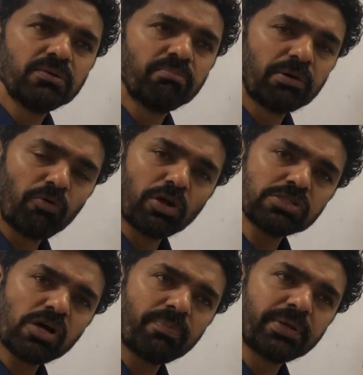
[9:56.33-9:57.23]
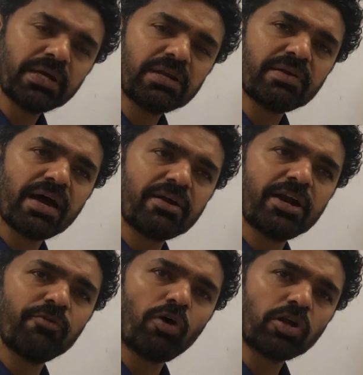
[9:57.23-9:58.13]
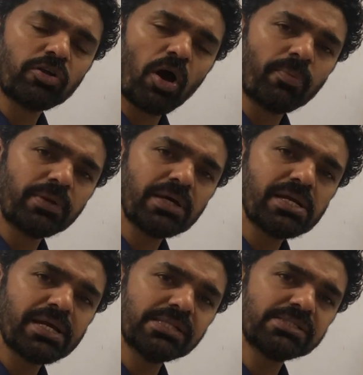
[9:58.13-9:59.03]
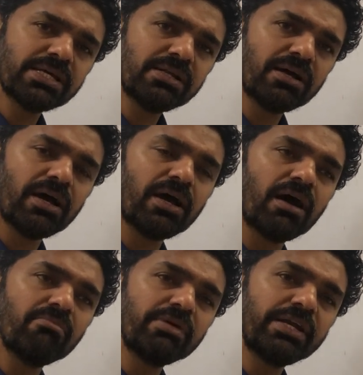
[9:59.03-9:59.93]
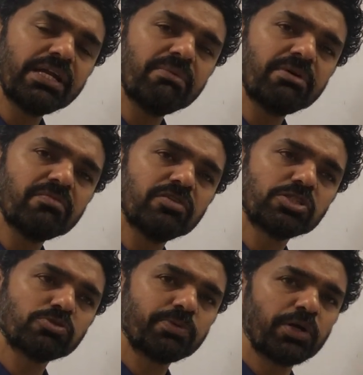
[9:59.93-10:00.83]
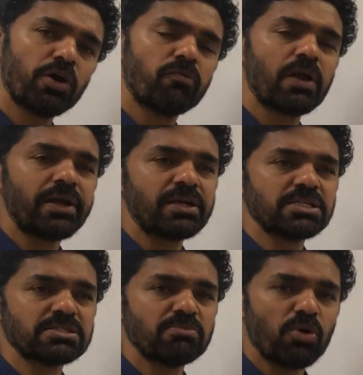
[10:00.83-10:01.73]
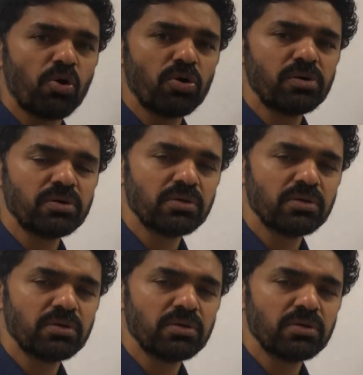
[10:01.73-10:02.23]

But what is optically rarer and what optically denser? A medium in which speed of light is more